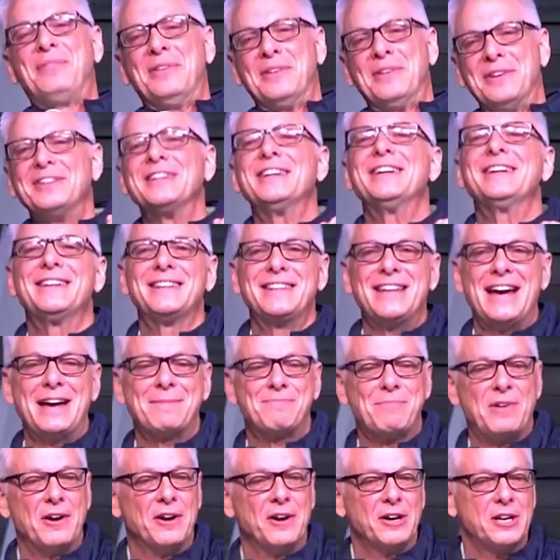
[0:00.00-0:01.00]
pull into
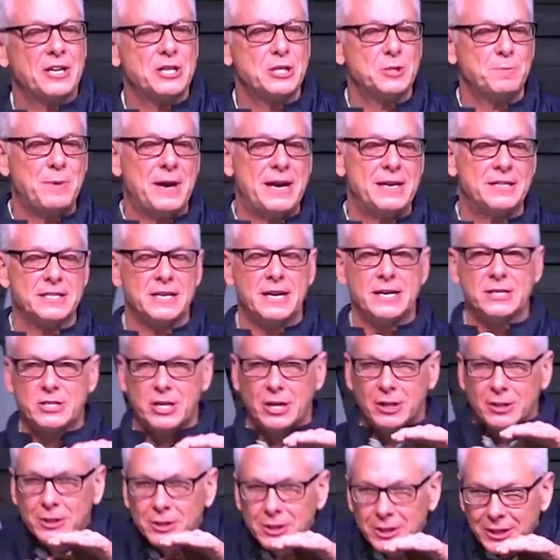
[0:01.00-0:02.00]
that parking space, and I
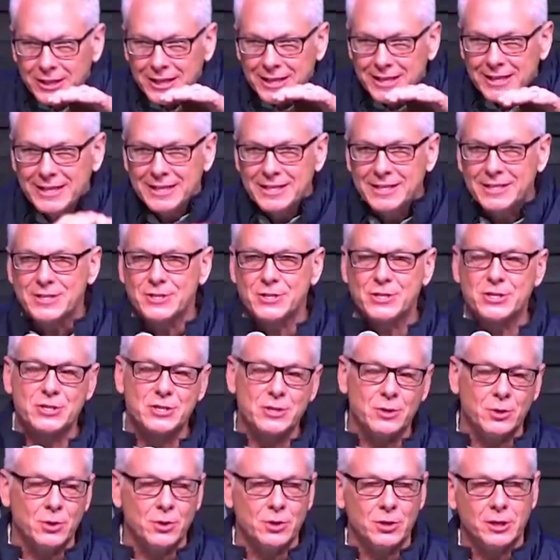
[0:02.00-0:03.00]
start looking into the
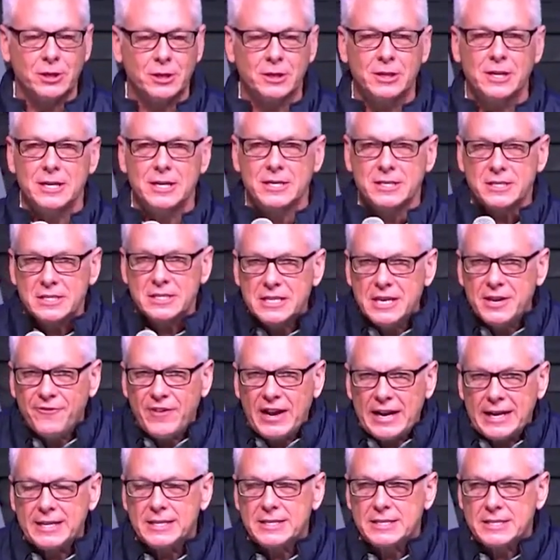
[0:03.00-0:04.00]
store to see if
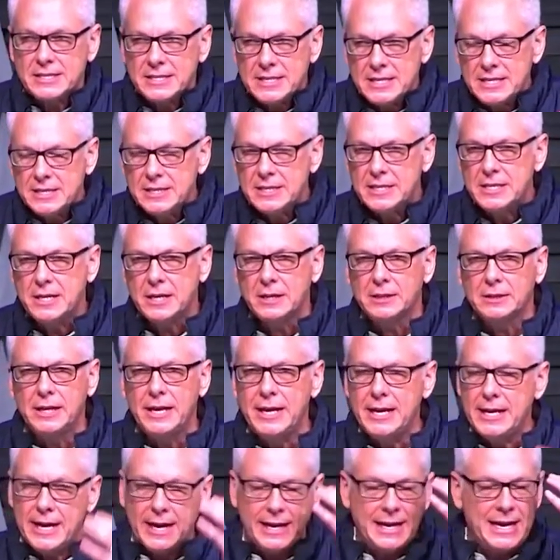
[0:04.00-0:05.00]
I can see the young
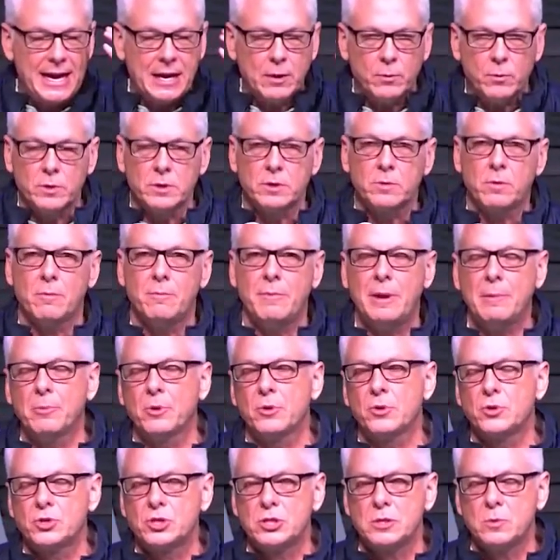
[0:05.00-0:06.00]
lady. I can't really remember
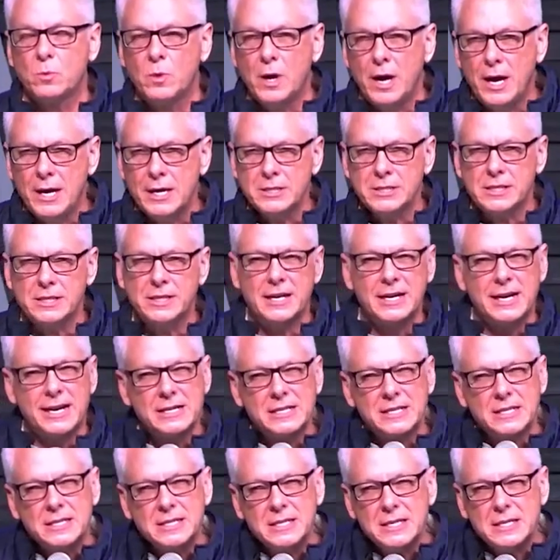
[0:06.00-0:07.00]
who she was. And then I
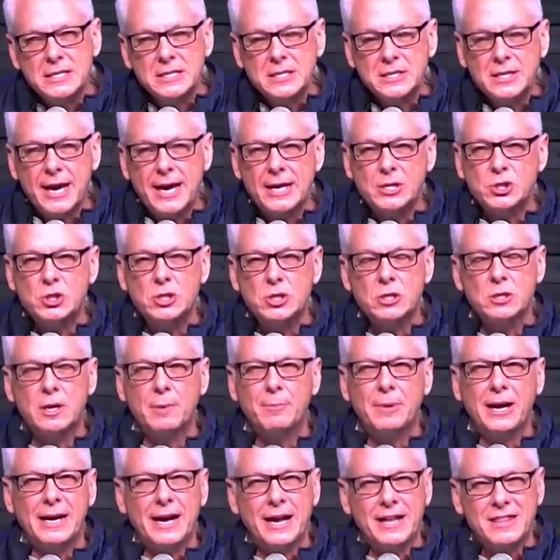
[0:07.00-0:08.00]
see this cashier, and I'm
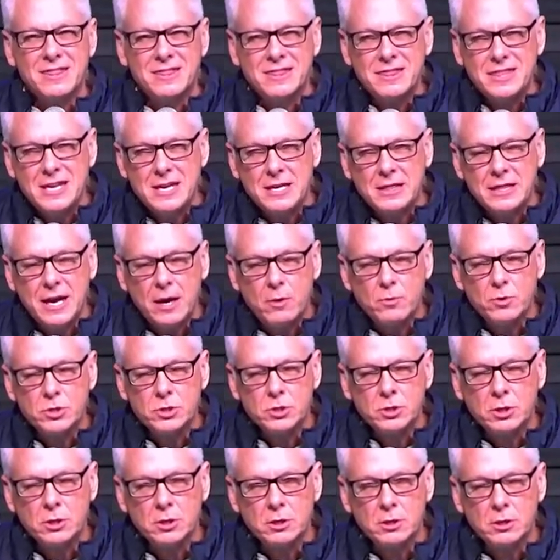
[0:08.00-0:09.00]
like, I think that was
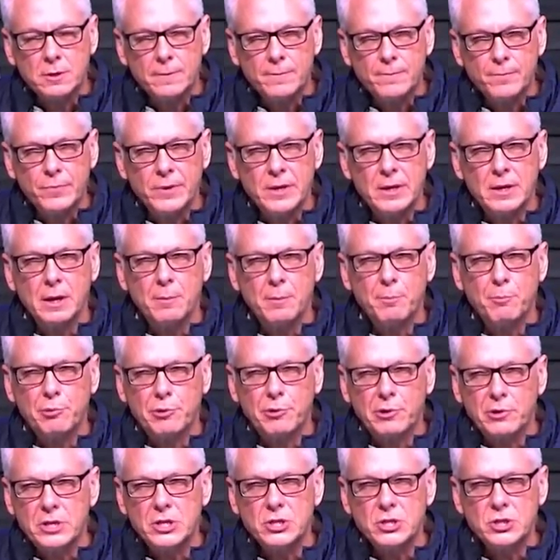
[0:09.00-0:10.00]
her. I'm
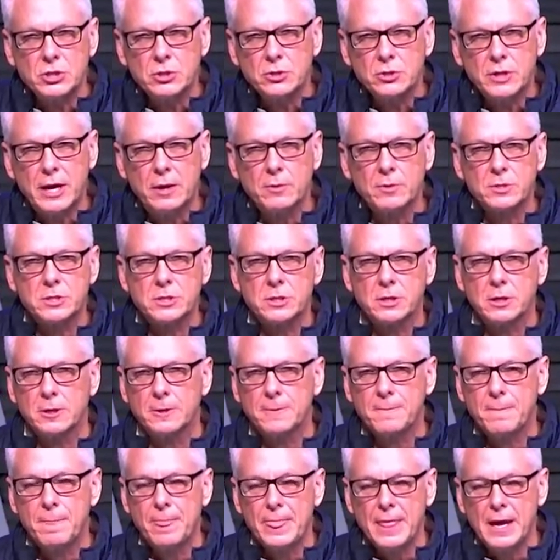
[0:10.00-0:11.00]
pretty sure that was her.